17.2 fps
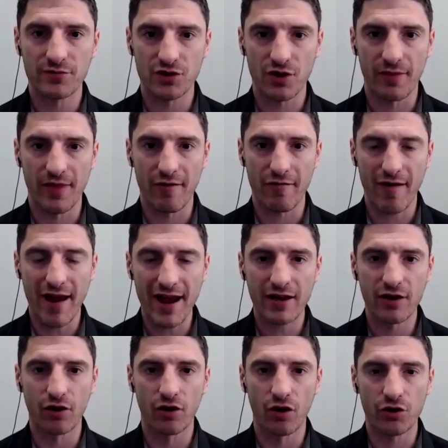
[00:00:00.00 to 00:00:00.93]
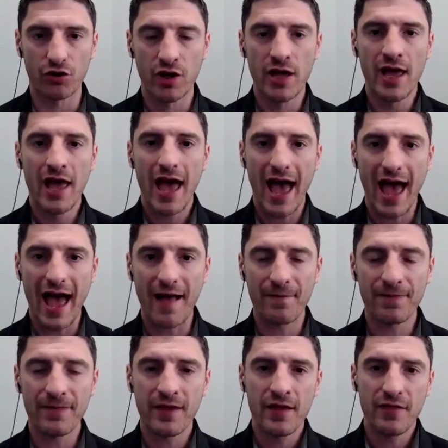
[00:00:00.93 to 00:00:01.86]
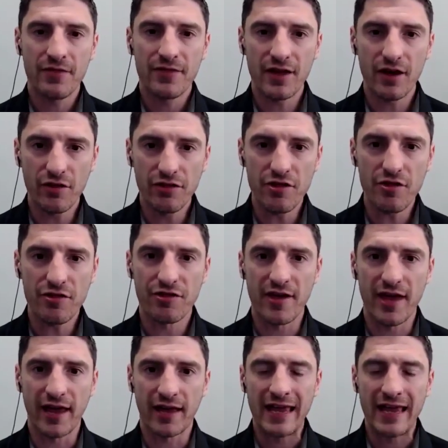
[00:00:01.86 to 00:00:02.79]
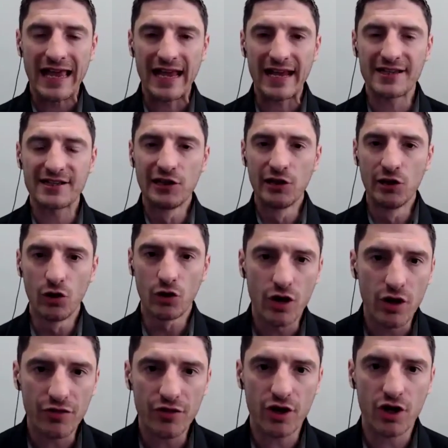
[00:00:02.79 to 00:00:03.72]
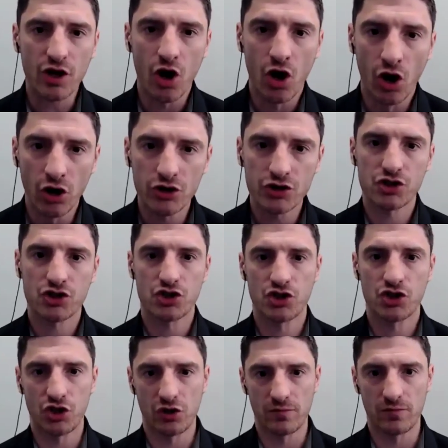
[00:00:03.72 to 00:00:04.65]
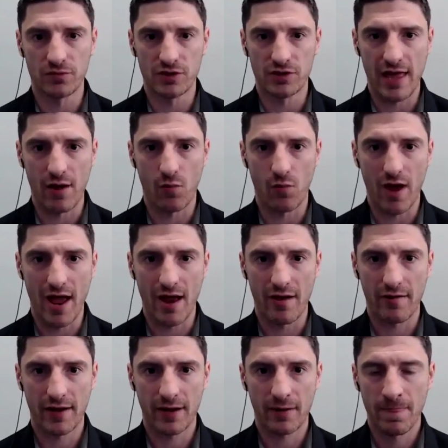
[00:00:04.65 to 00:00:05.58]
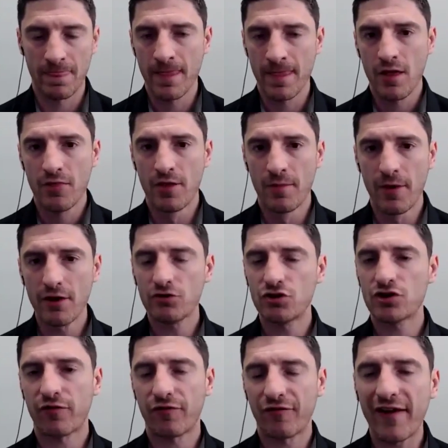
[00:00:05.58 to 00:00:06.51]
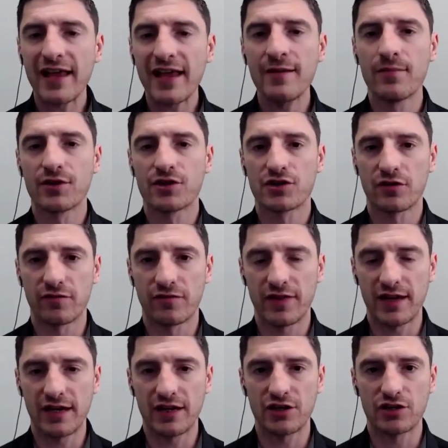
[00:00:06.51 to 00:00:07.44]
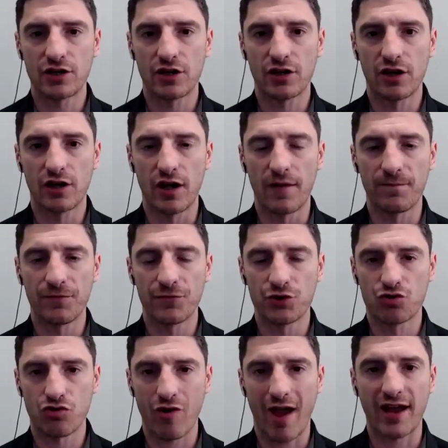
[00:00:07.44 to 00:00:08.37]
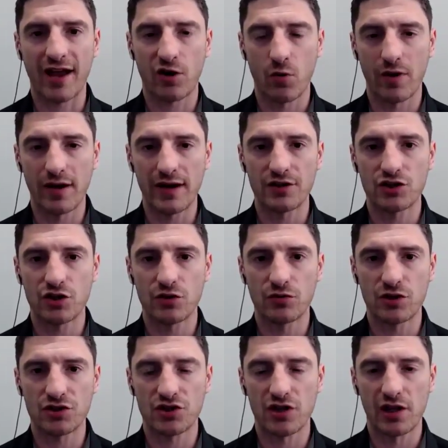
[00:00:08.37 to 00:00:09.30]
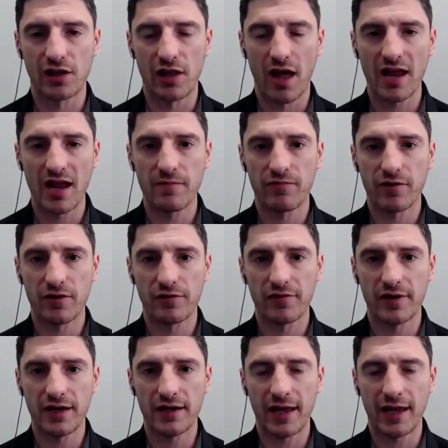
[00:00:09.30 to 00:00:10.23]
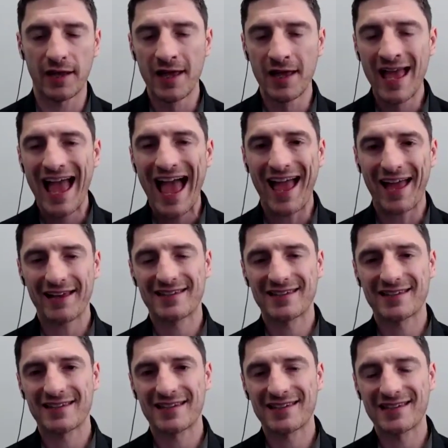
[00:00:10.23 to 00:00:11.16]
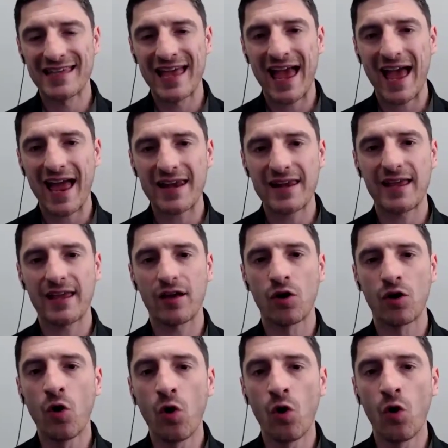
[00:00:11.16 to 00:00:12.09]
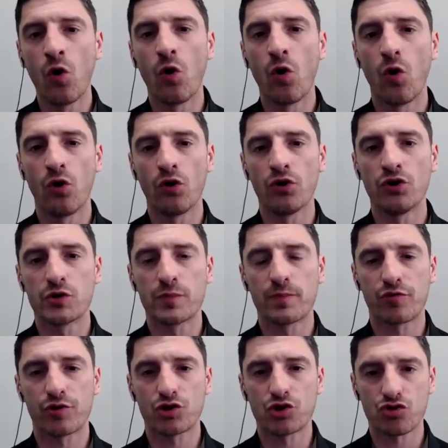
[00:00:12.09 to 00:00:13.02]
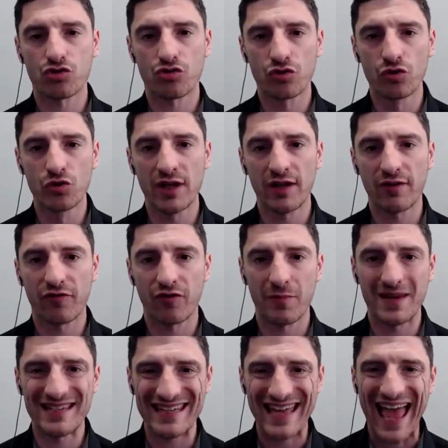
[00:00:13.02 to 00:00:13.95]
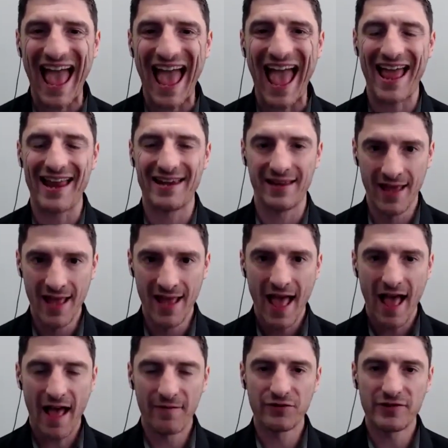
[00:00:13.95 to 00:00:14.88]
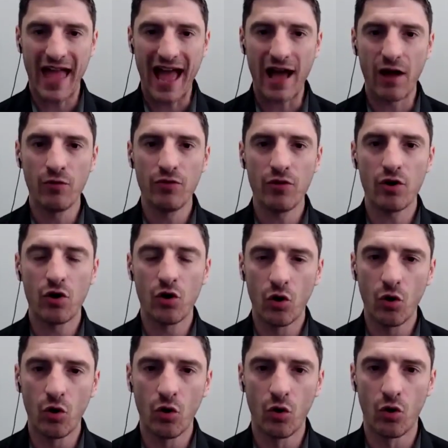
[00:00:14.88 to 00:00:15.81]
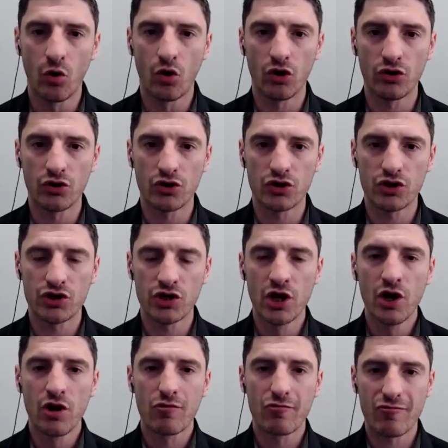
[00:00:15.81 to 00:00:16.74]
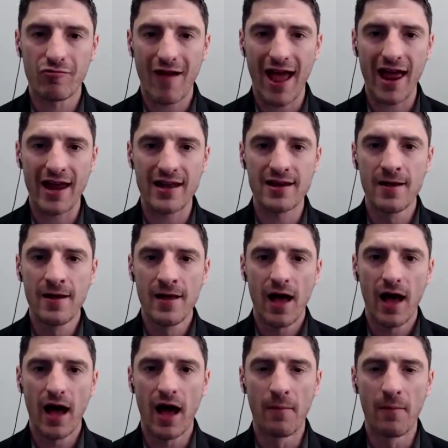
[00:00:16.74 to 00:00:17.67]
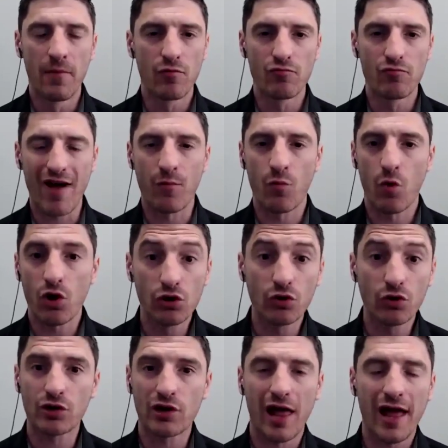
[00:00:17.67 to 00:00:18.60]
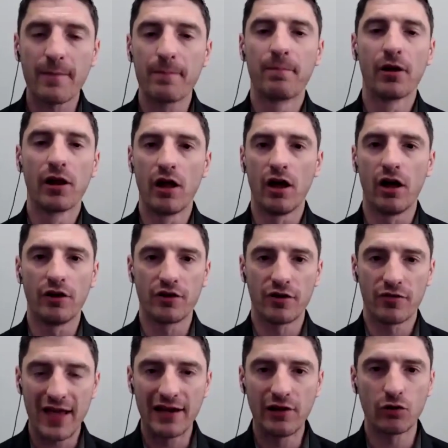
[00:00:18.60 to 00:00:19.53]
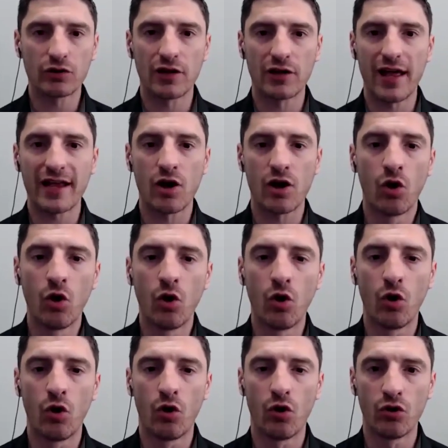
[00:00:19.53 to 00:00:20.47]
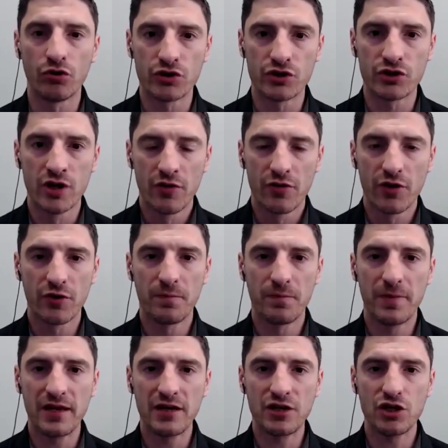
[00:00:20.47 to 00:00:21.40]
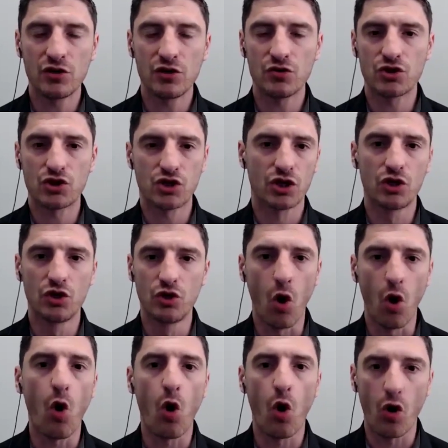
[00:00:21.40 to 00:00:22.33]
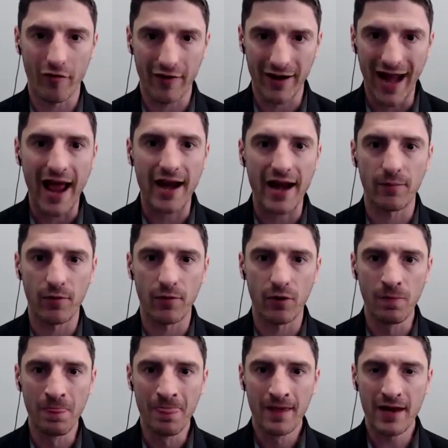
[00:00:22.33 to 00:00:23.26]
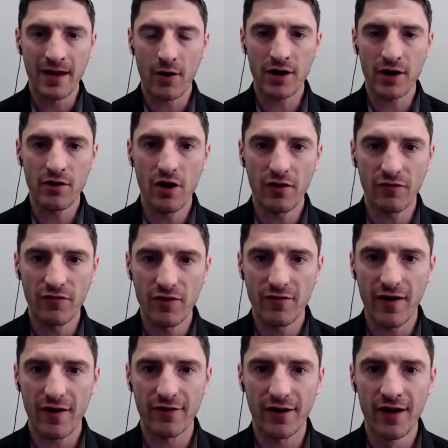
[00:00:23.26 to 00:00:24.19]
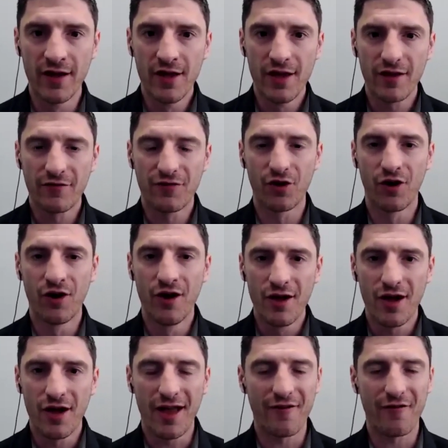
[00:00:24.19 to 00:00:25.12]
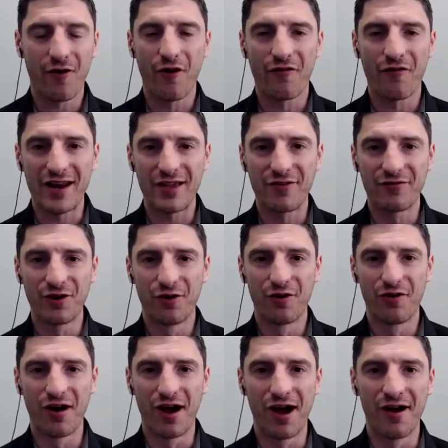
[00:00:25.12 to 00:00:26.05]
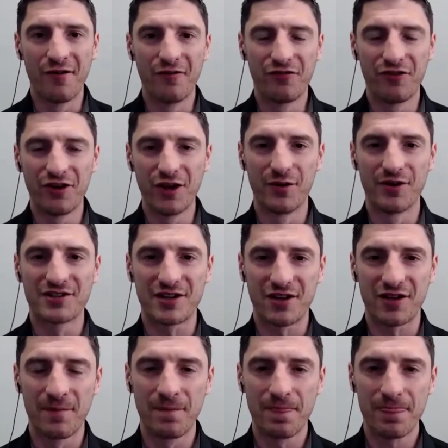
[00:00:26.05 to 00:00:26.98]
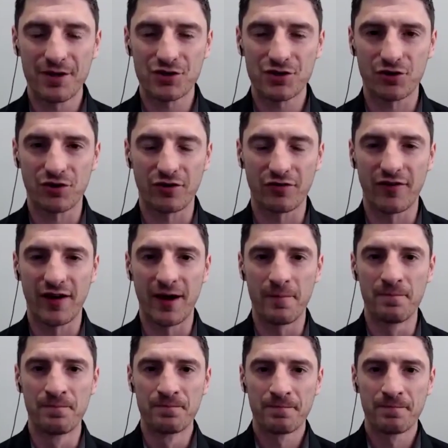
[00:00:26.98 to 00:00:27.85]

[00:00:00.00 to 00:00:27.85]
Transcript: on their record. And the other thing is, look at the costumes they're wearing. The most famous of these drag queens who does the library reading had satanic horns protruding from its head, and down the horns ran what looked like blood. They looked like horns that had been used to gore an animal. Now, I don't know if you've ever, if any of your viewers are sort of